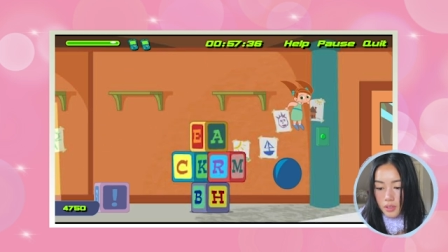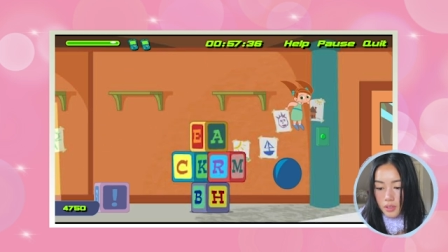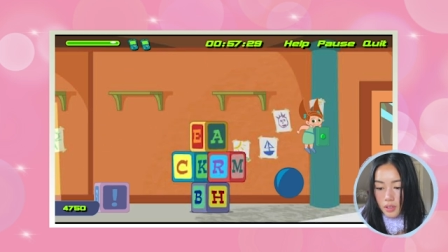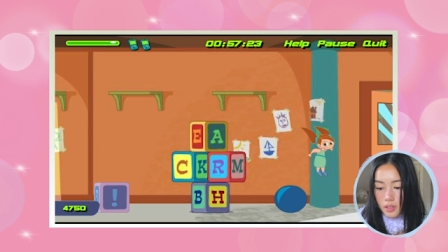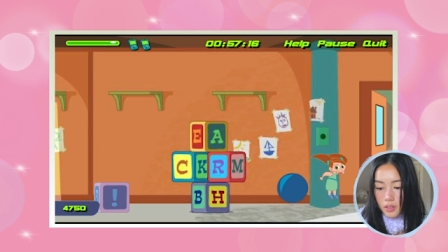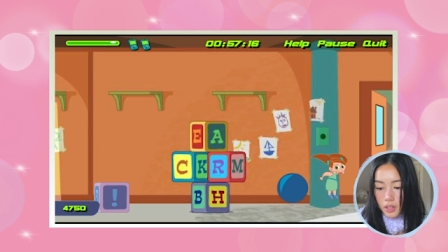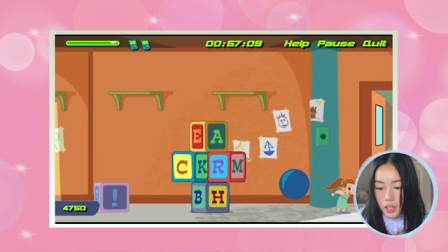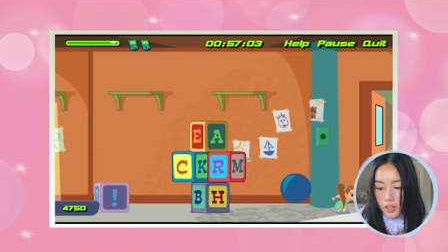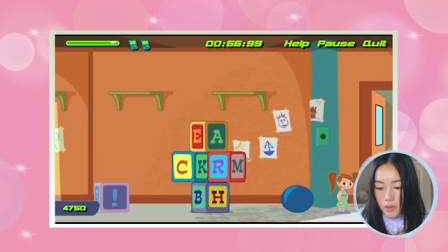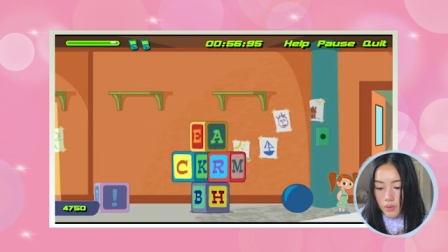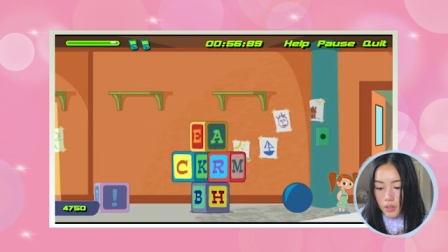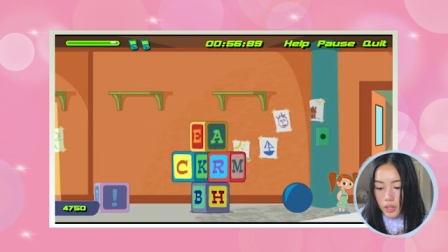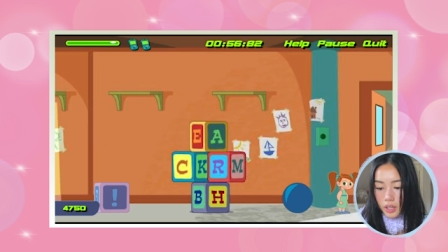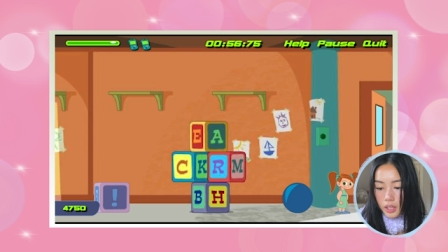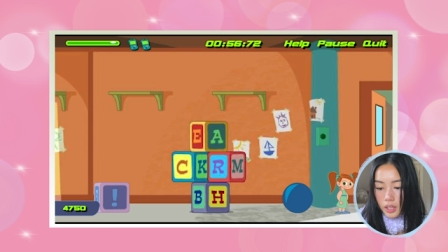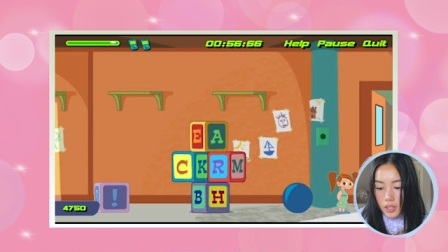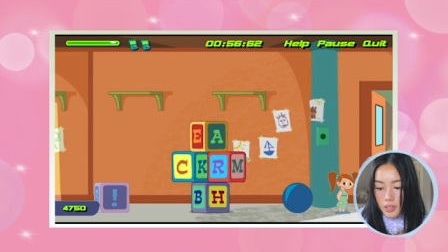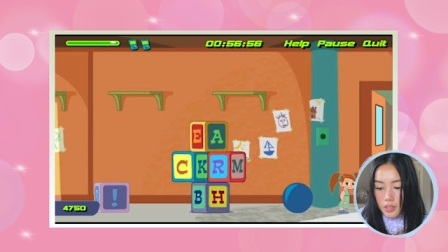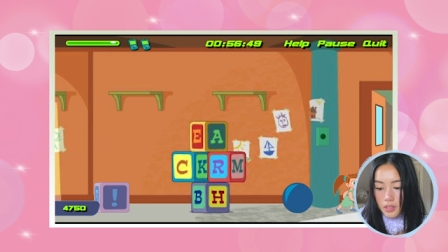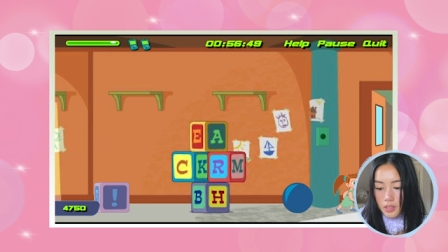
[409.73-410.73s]
All right, well, I
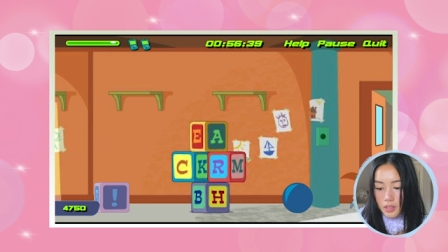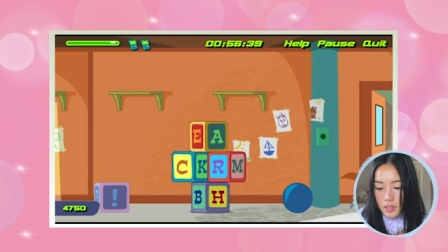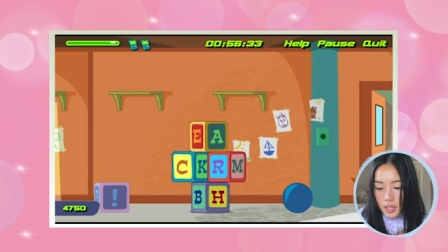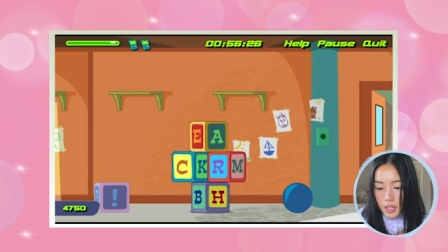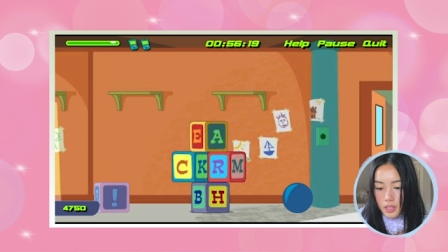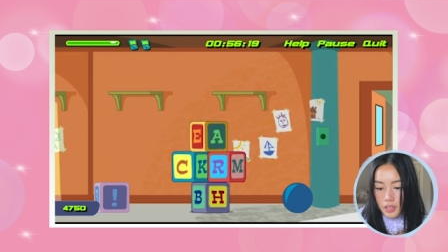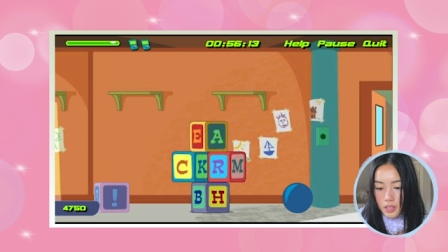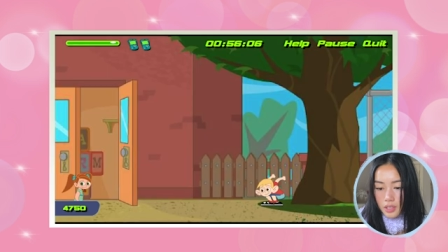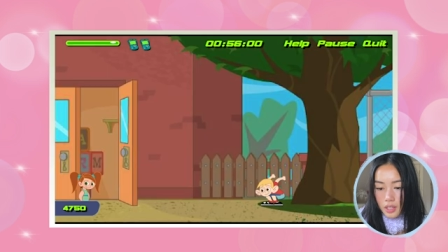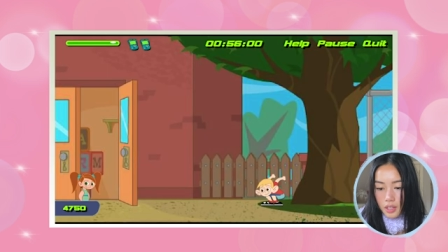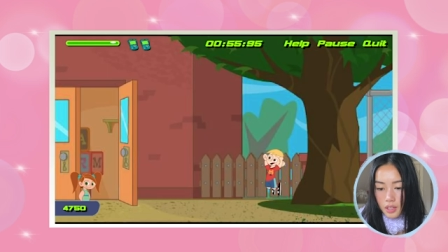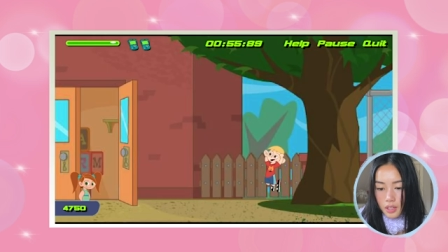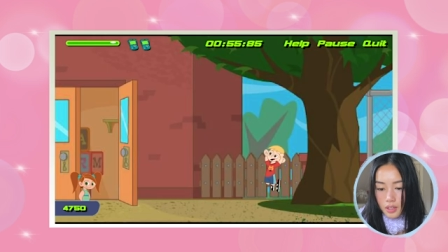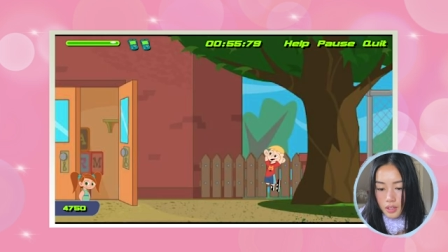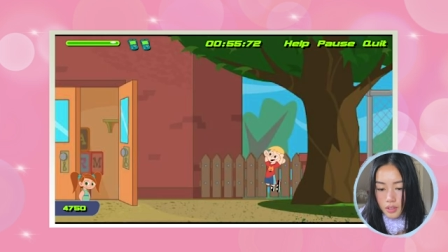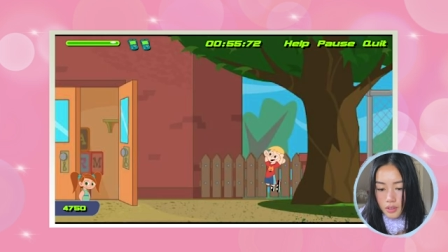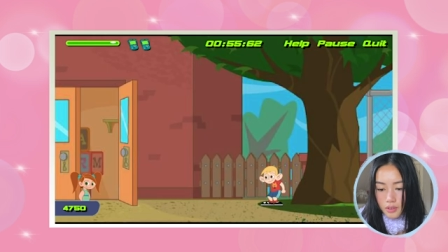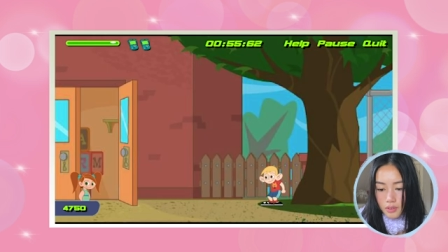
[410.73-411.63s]
guess that's it.